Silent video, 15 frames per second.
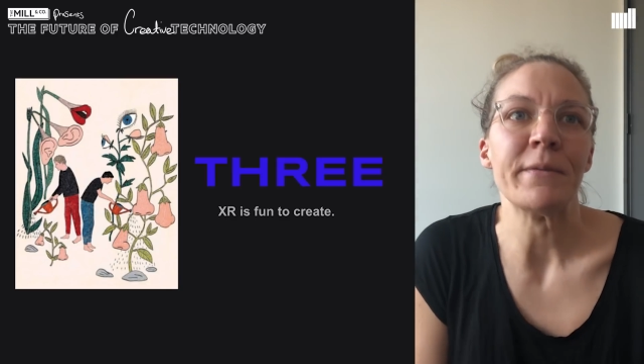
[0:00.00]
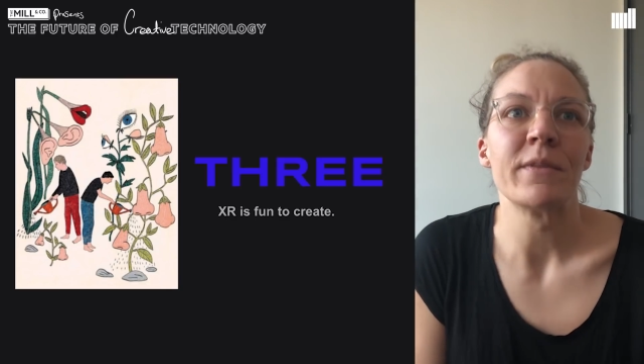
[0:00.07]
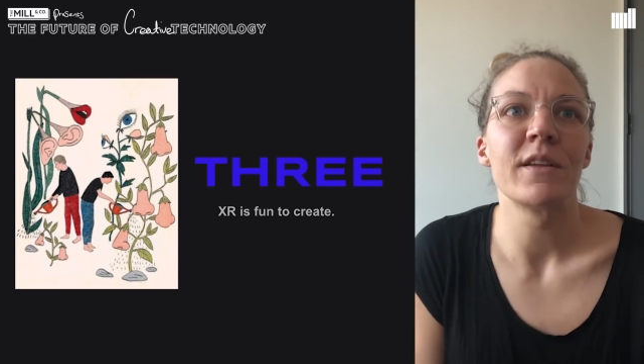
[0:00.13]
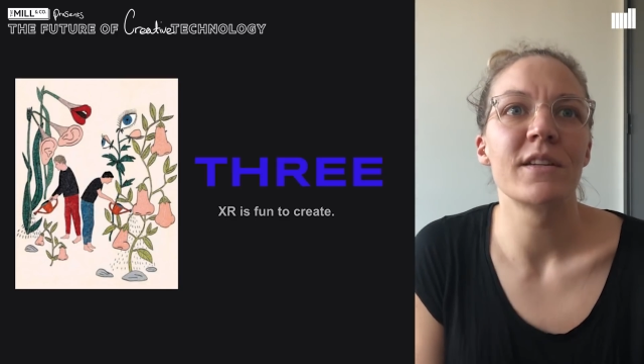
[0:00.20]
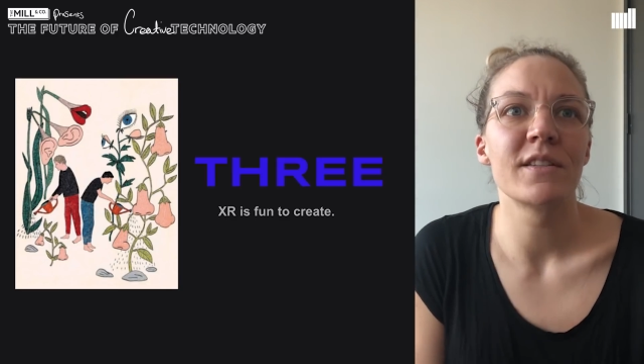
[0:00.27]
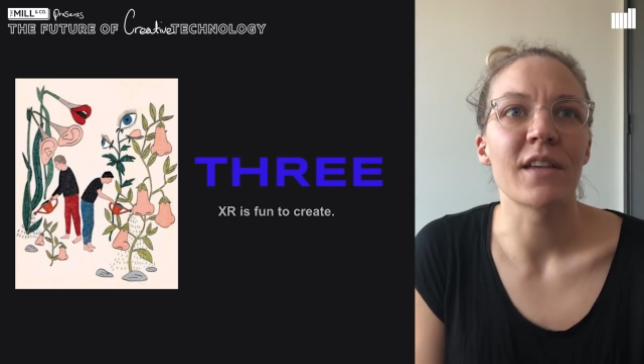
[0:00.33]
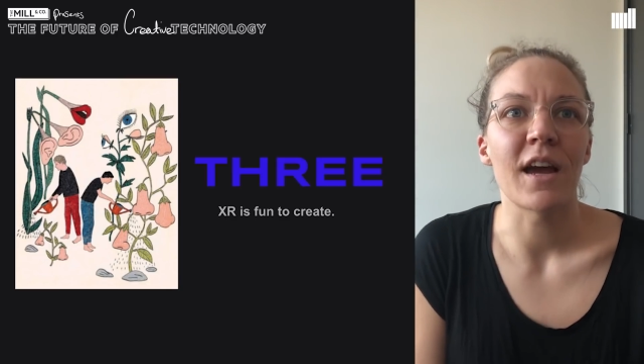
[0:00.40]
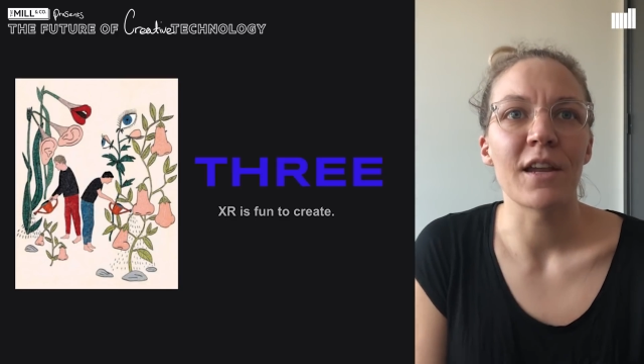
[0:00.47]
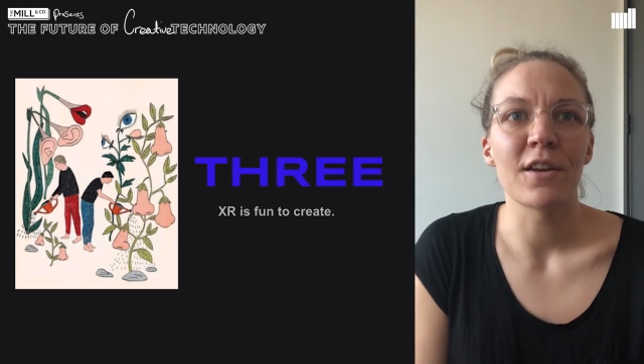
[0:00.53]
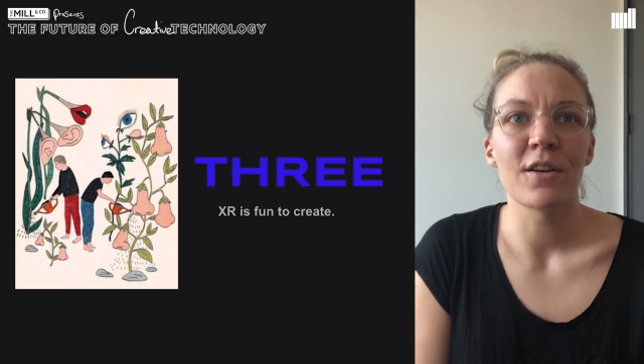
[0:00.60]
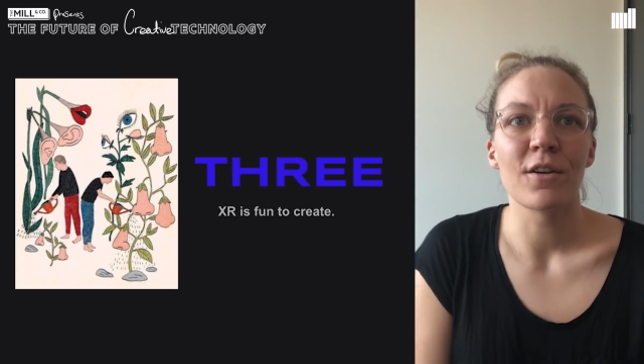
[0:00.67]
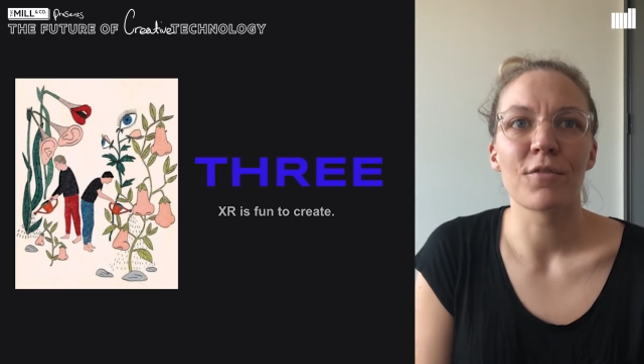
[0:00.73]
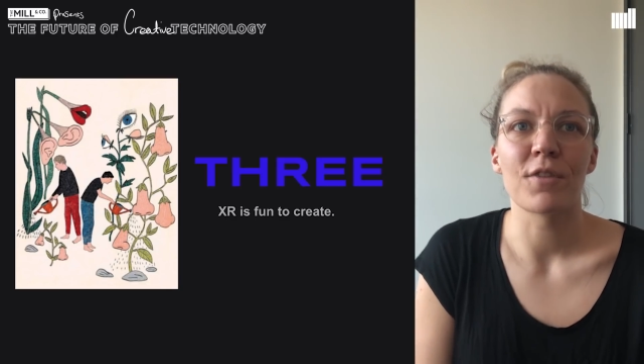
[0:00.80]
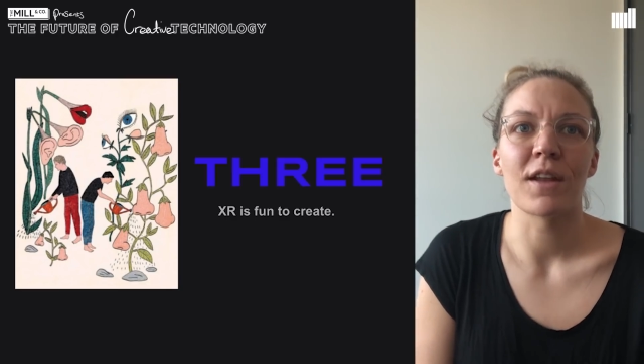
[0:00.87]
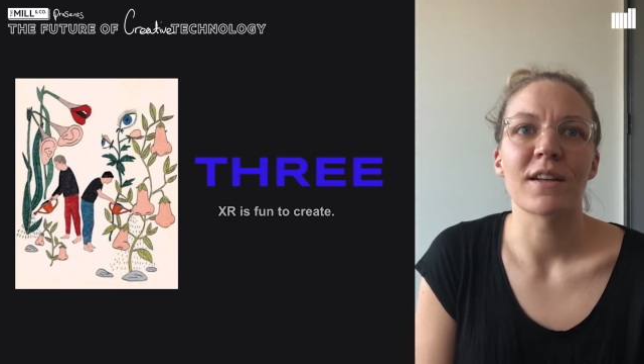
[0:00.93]
The designer
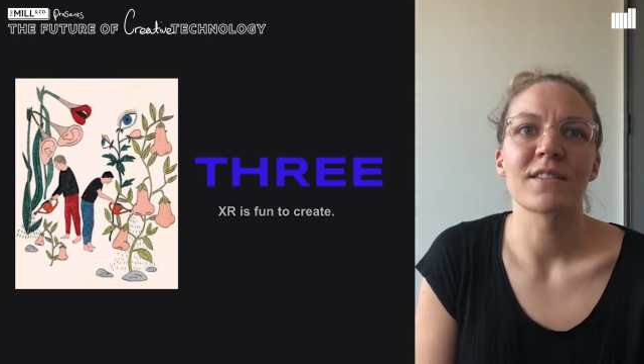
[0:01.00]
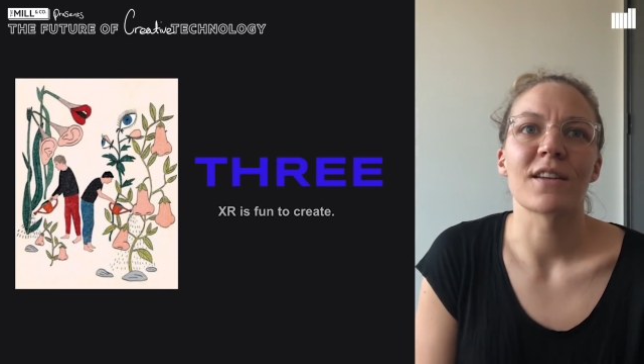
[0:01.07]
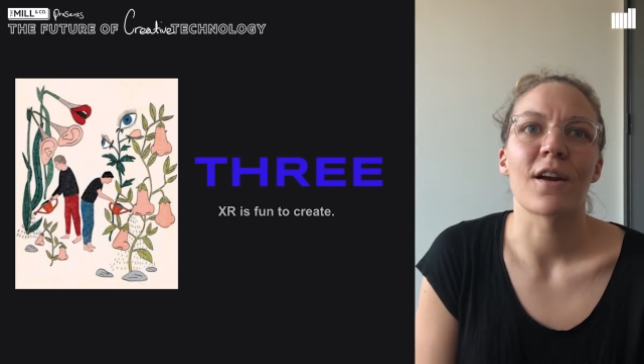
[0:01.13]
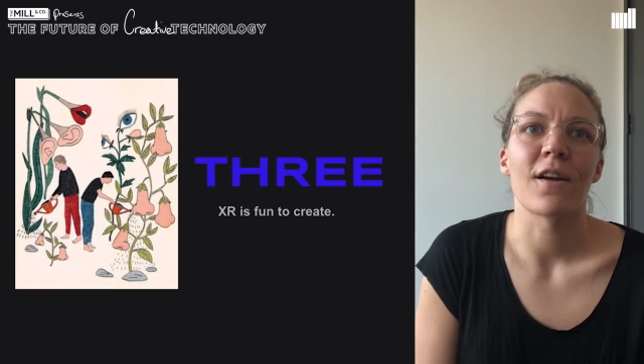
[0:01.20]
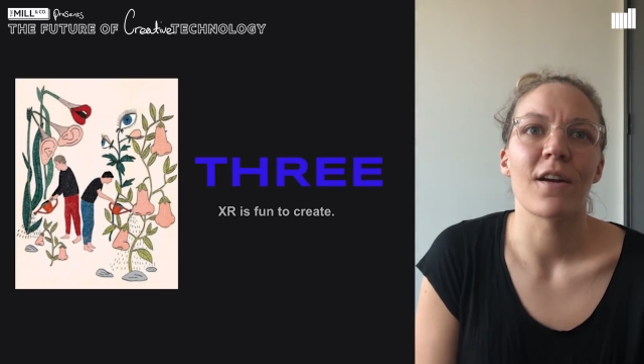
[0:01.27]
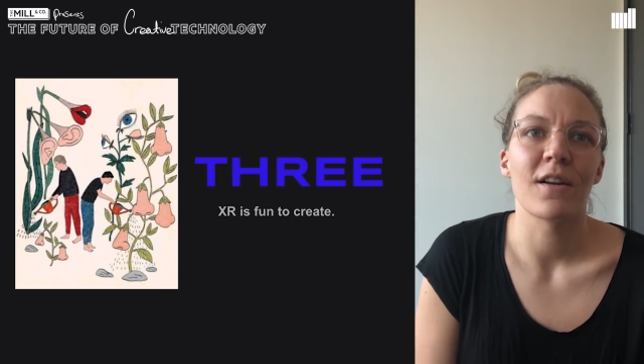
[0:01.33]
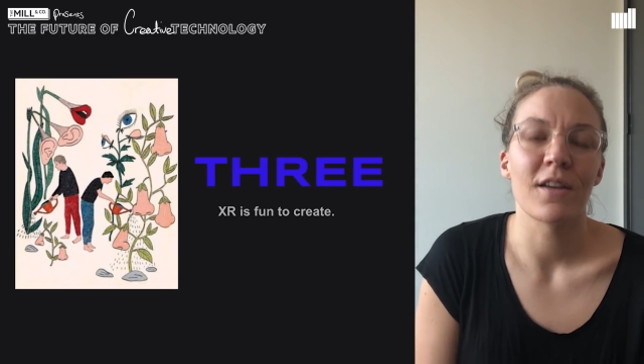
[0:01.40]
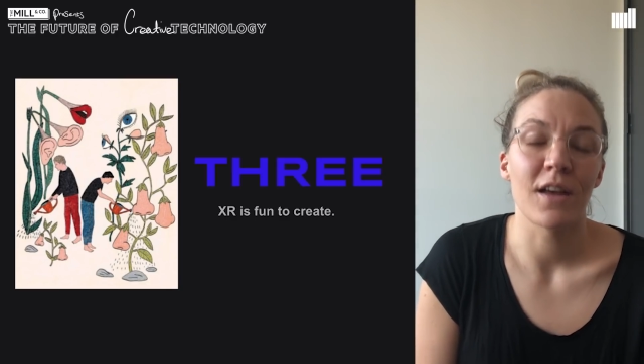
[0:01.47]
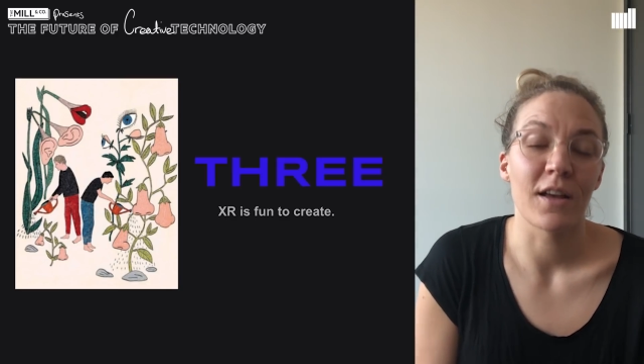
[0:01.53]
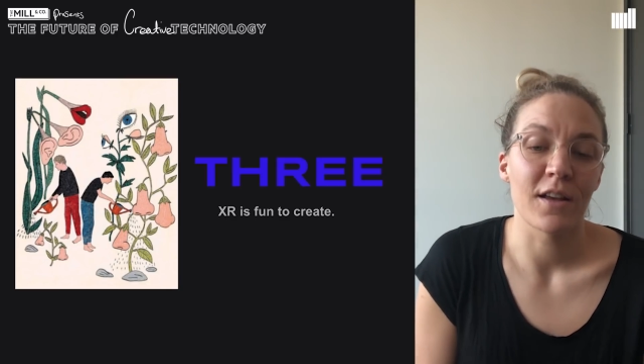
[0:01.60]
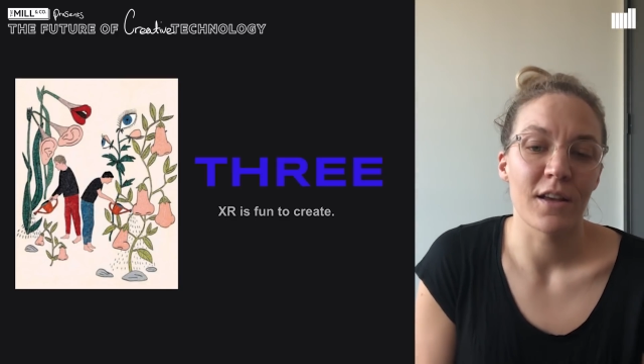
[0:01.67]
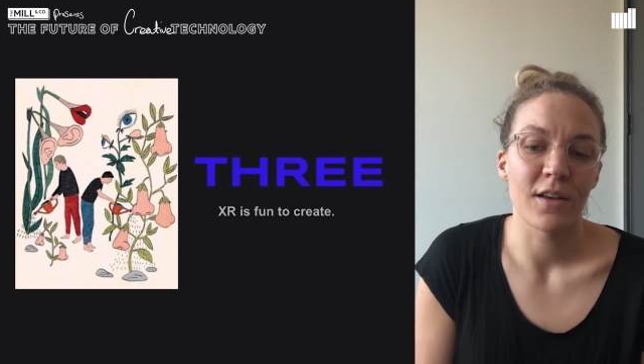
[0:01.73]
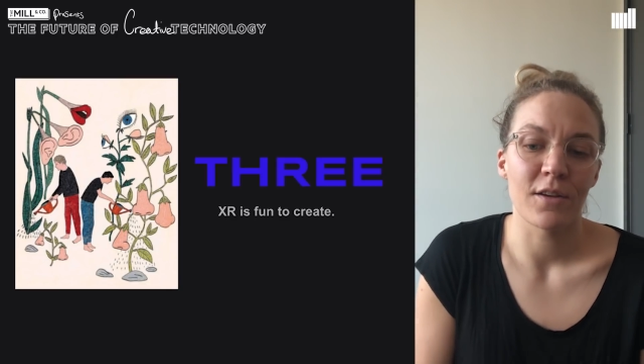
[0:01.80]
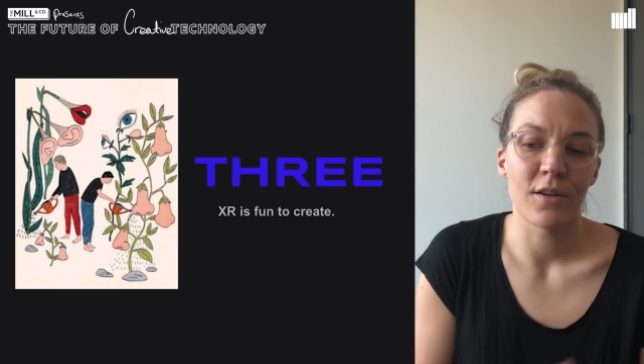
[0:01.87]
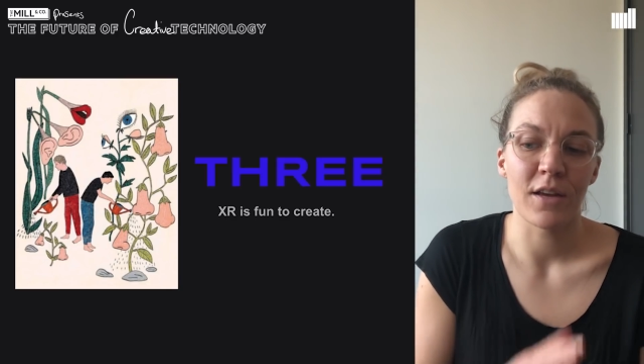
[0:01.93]
of an
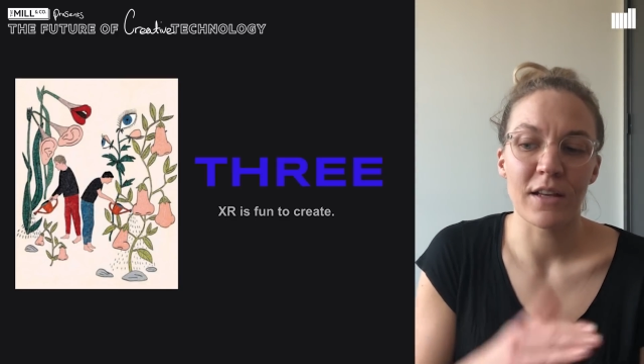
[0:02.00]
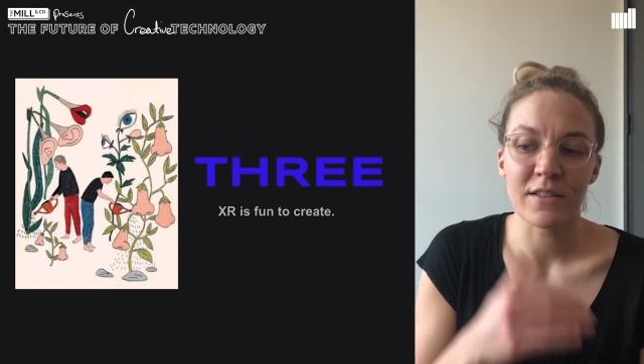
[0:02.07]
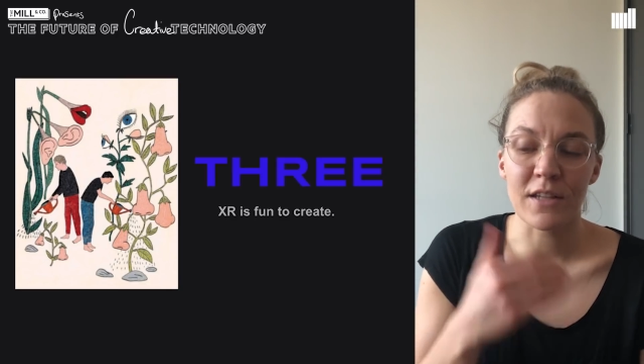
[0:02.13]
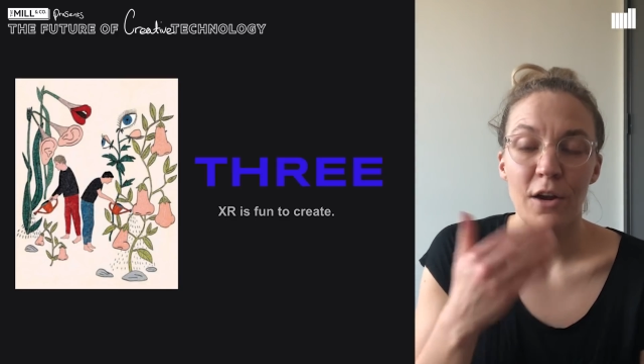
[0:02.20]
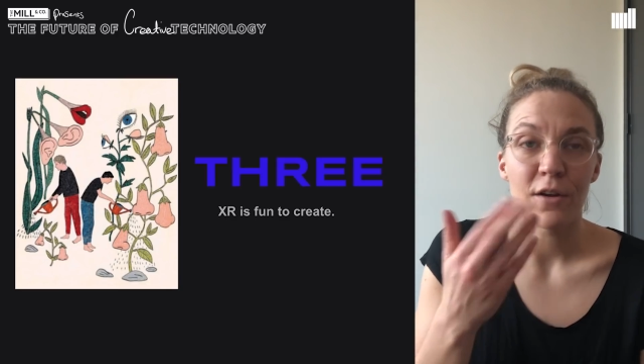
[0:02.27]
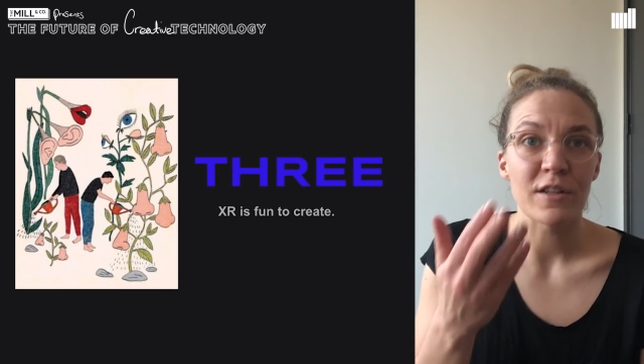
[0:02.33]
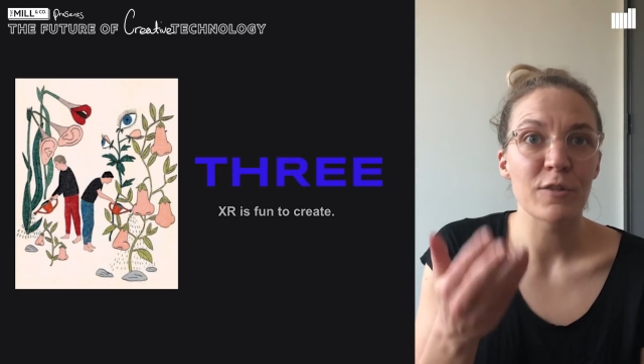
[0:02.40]
XR